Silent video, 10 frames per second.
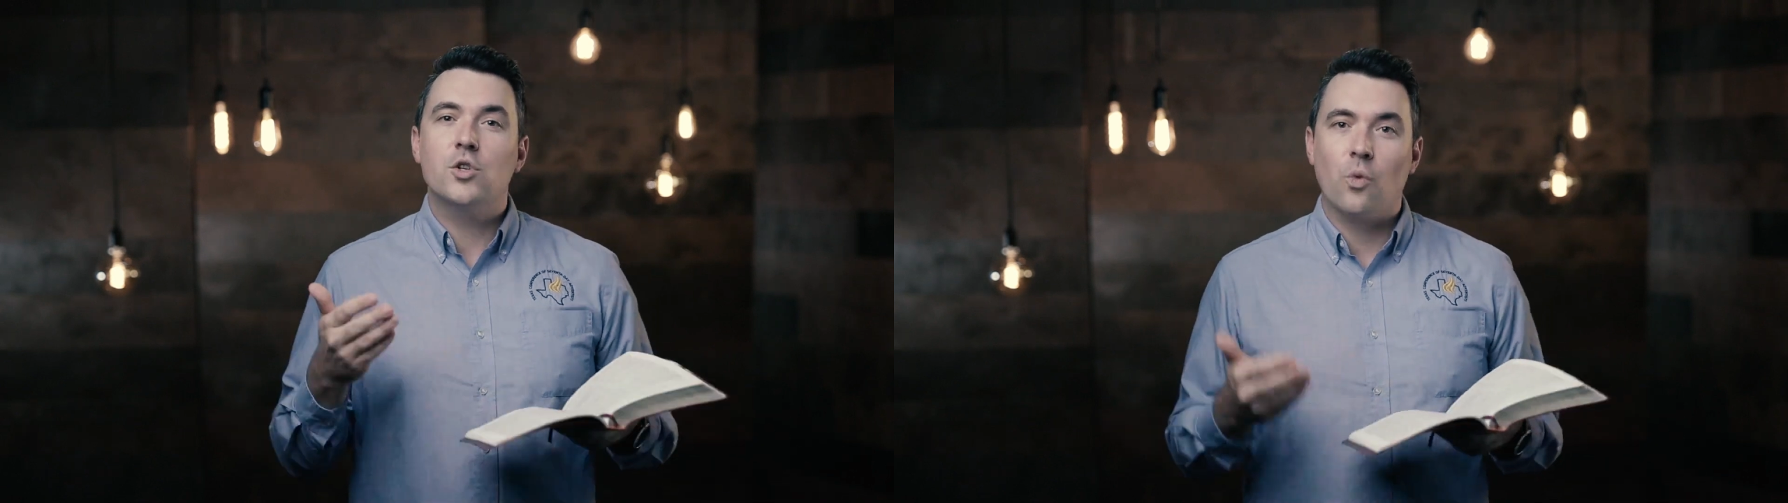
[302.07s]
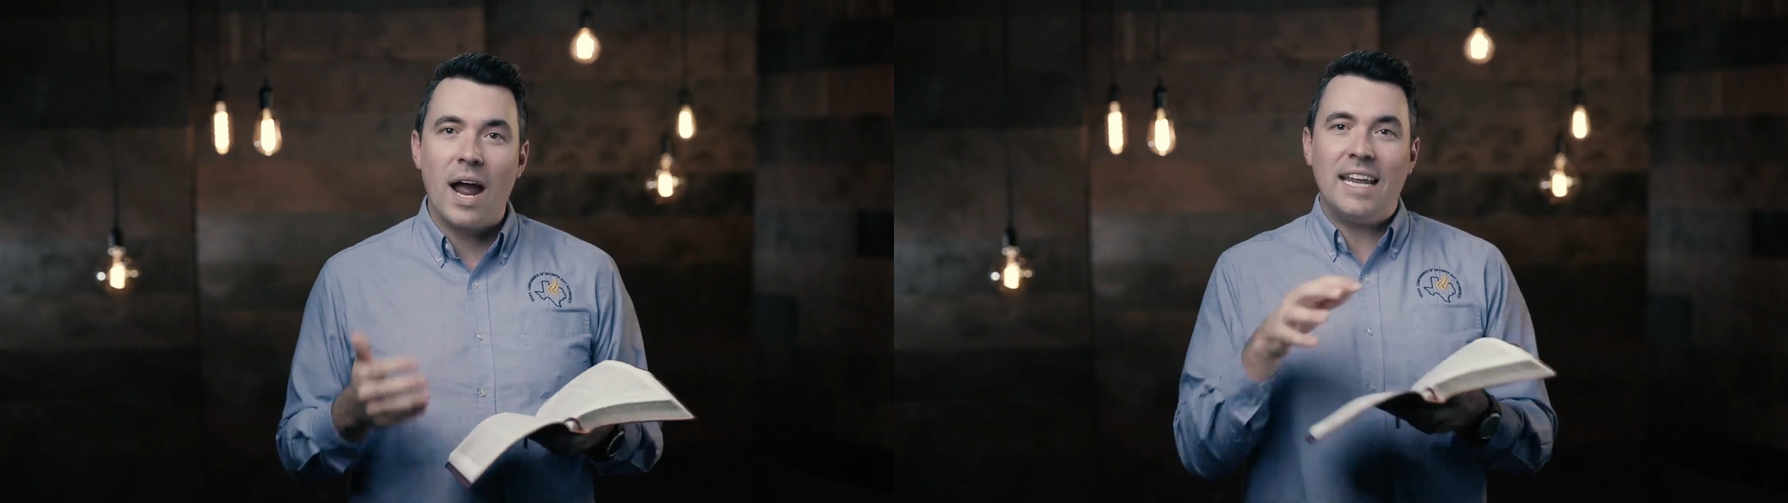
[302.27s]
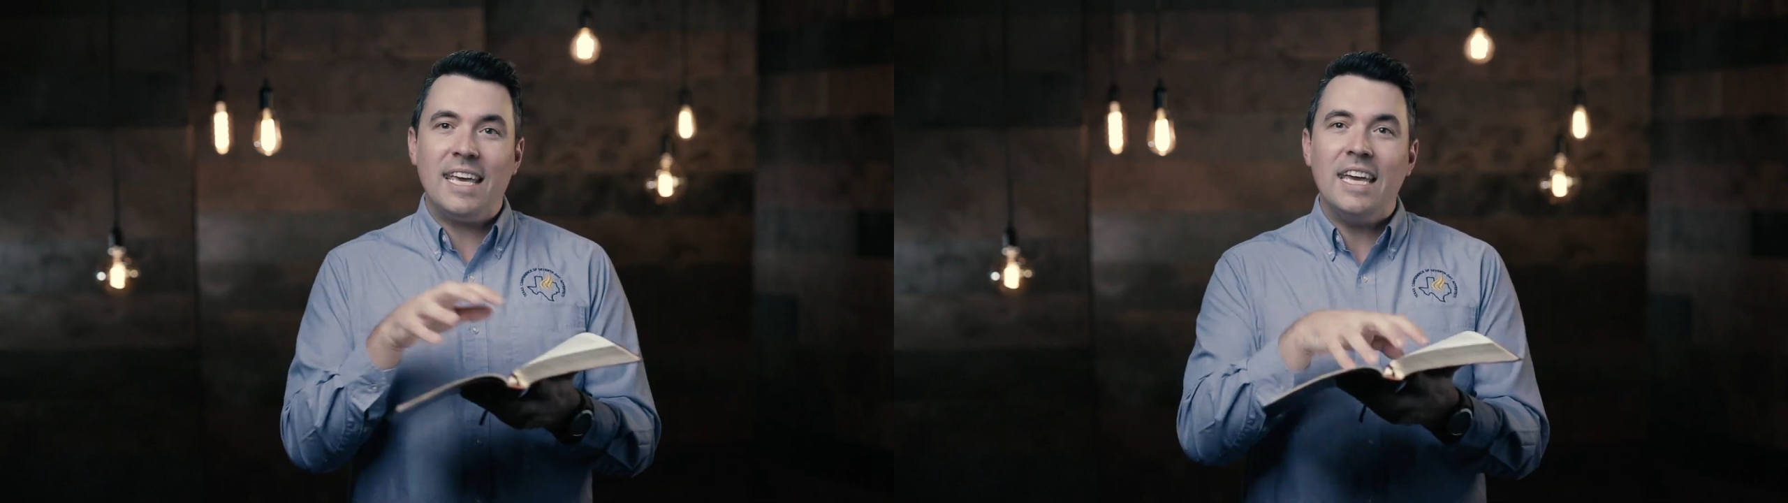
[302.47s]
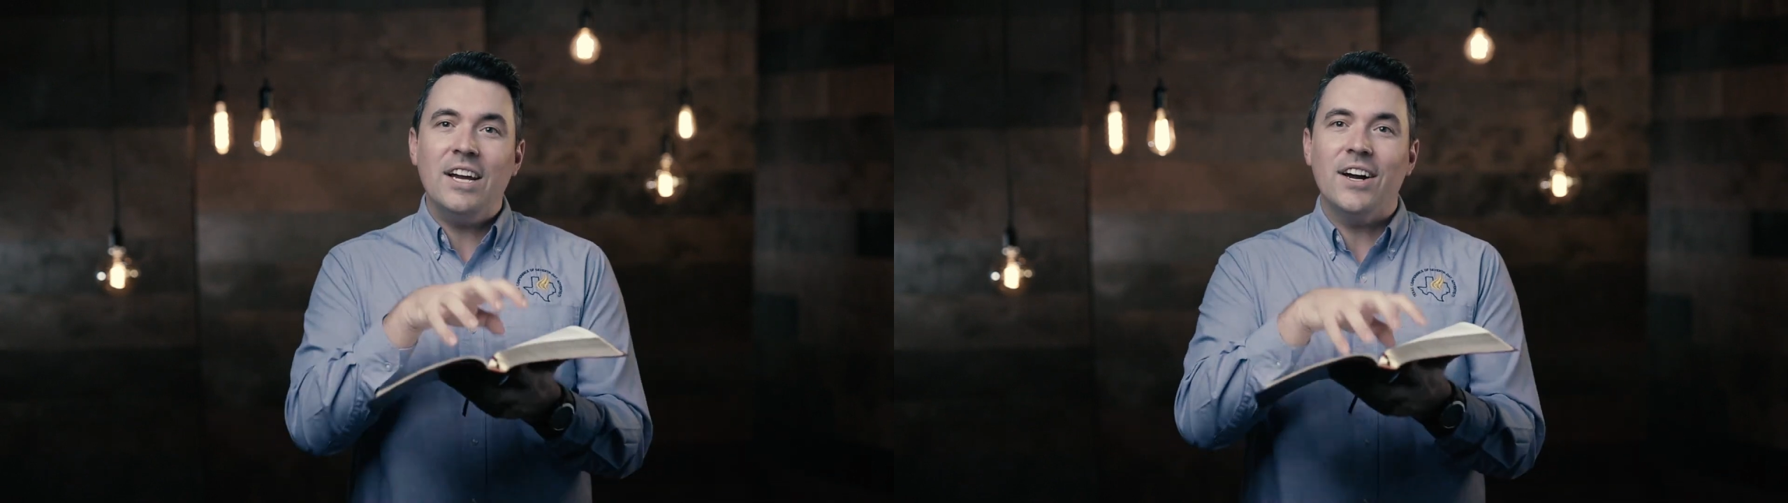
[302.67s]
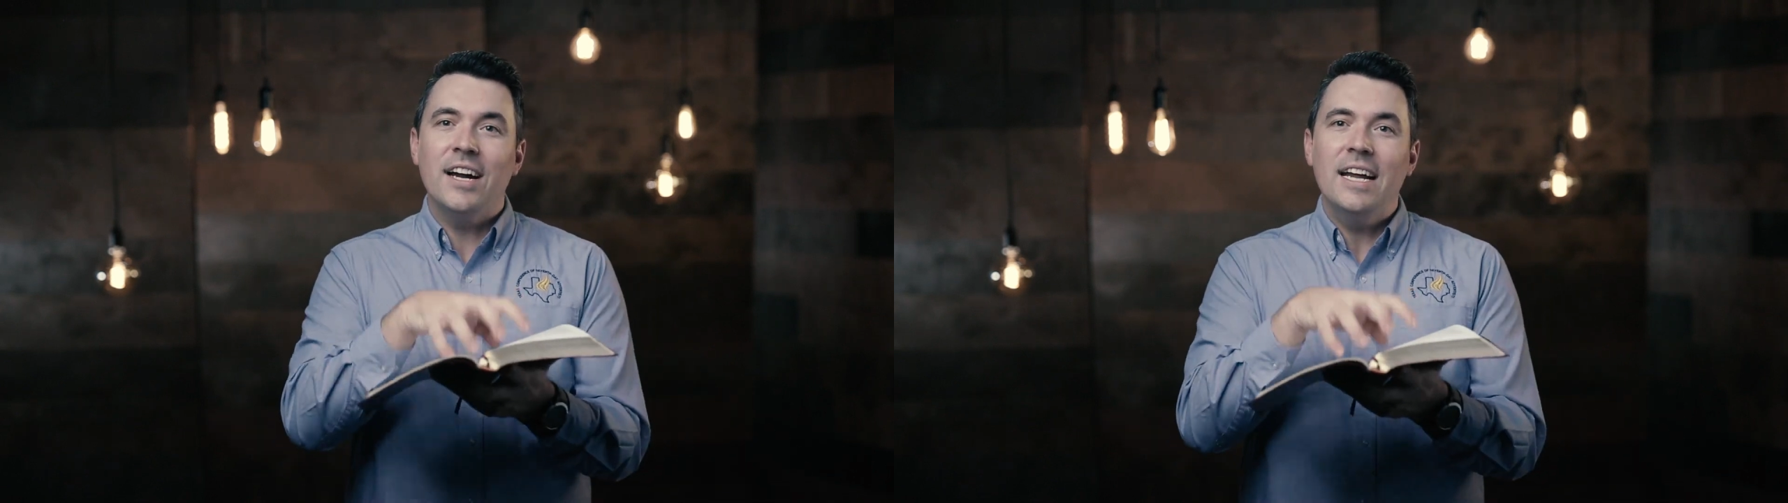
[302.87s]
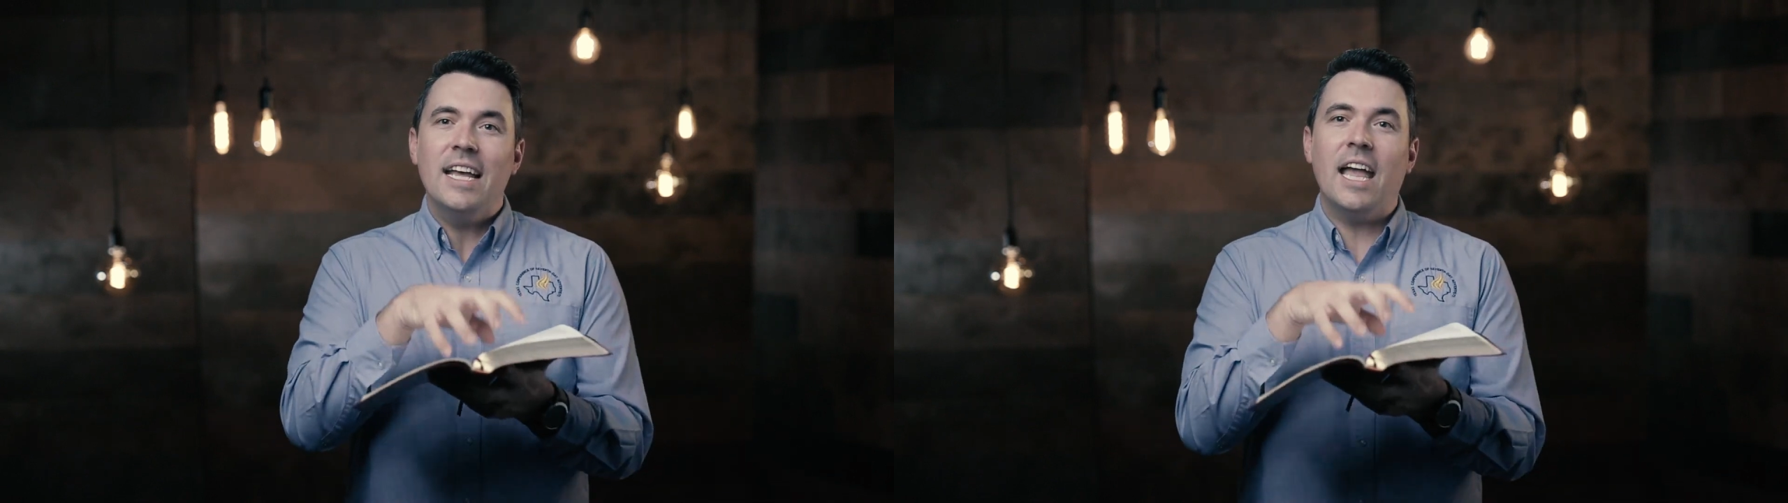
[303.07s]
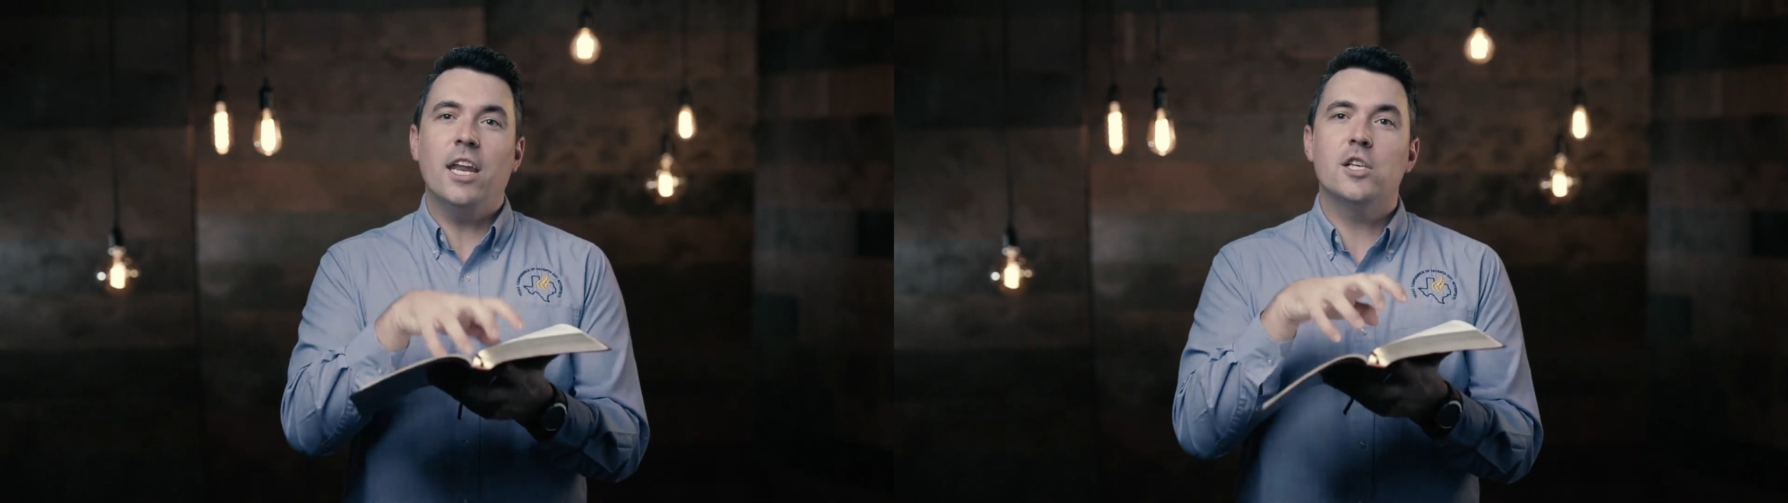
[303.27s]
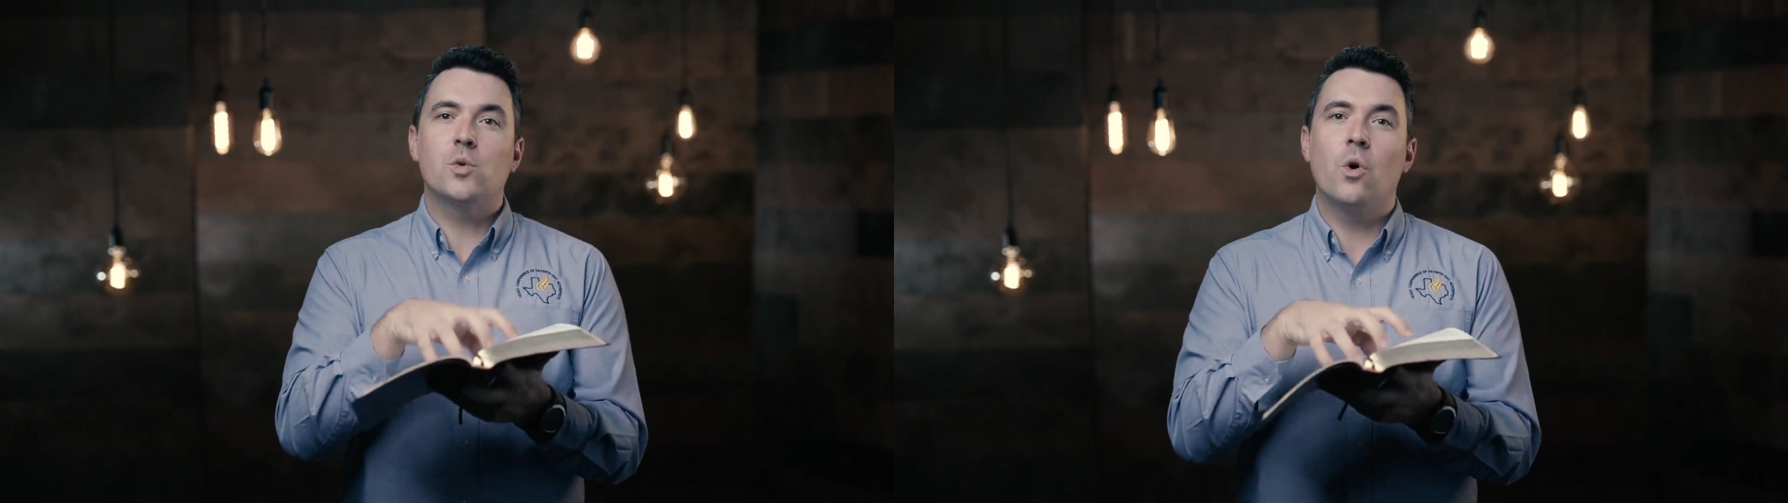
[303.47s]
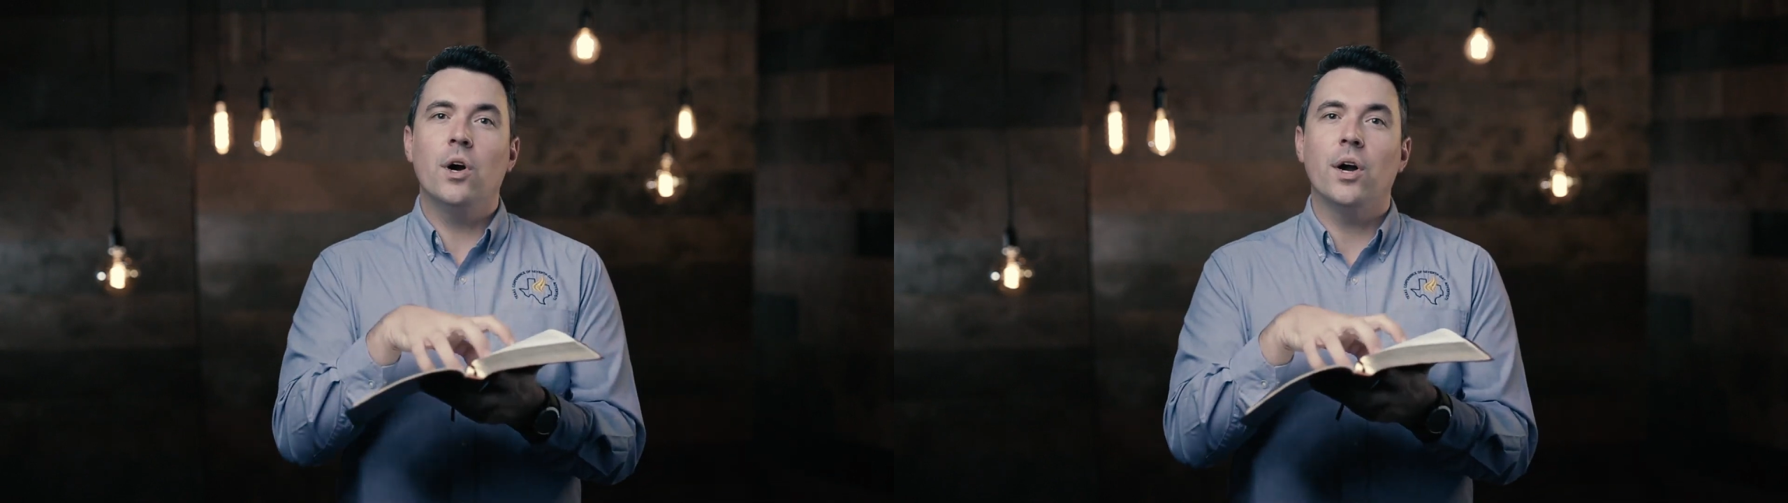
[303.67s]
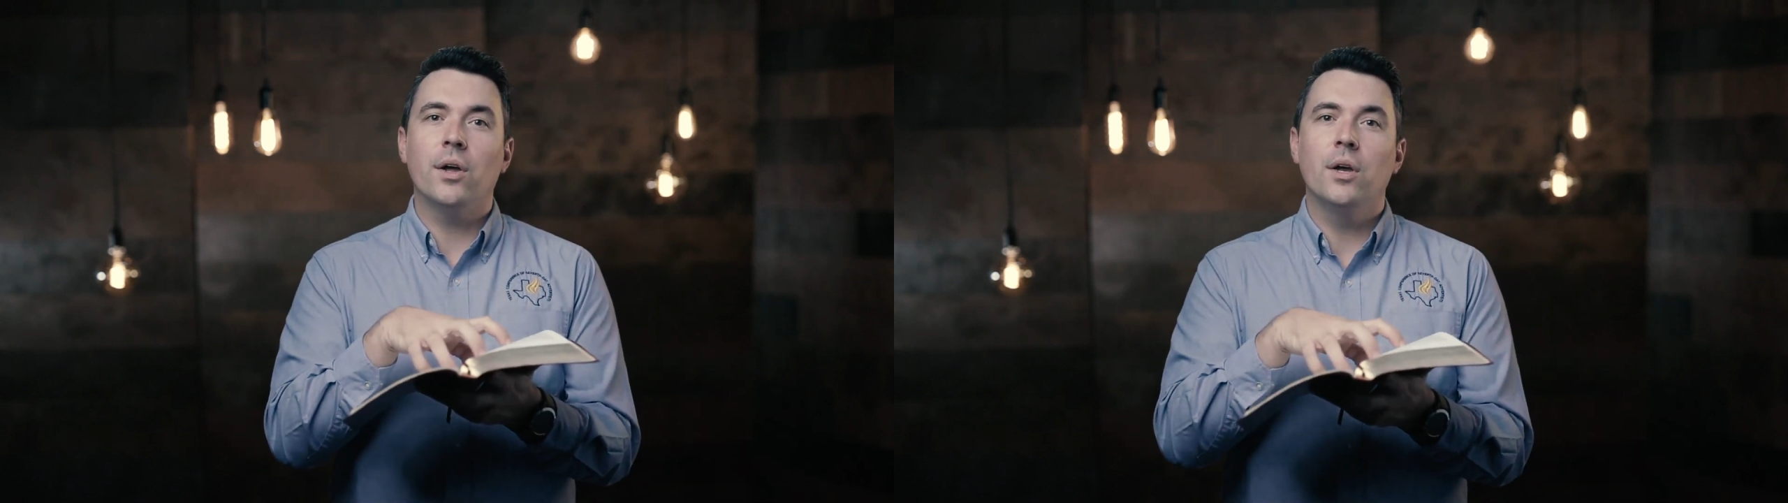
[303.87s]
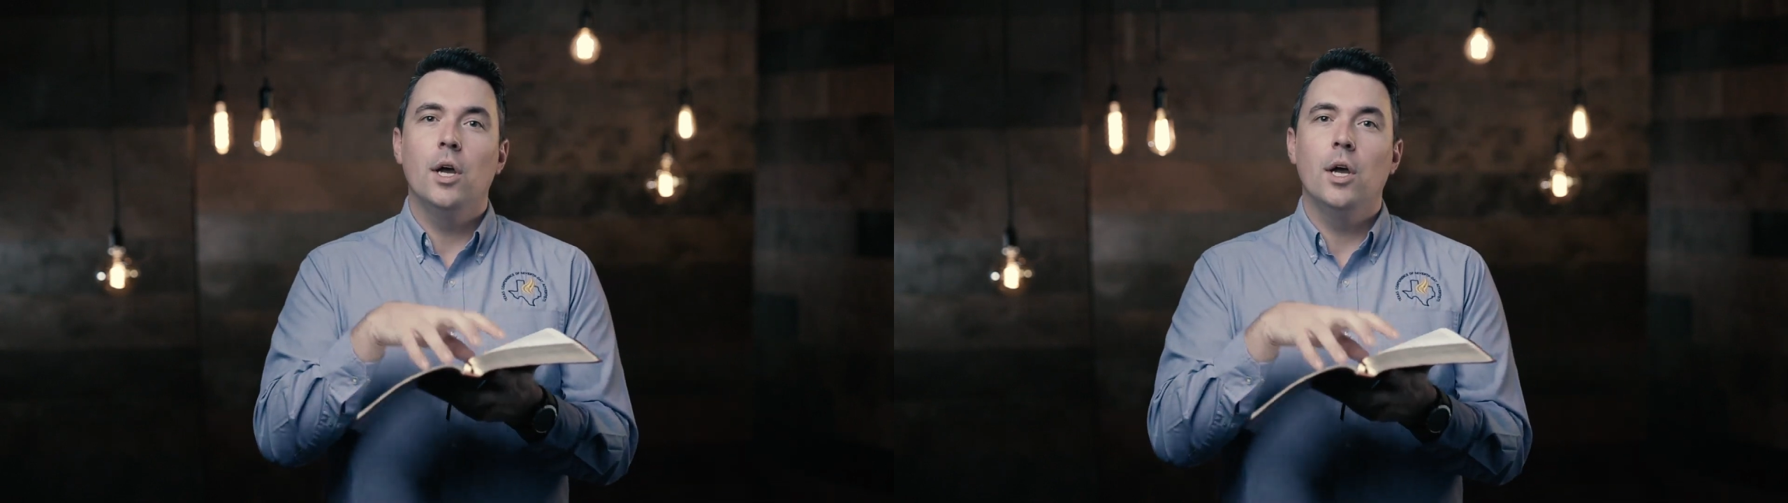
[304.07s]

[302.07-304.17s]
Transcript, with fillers: right here in His Word.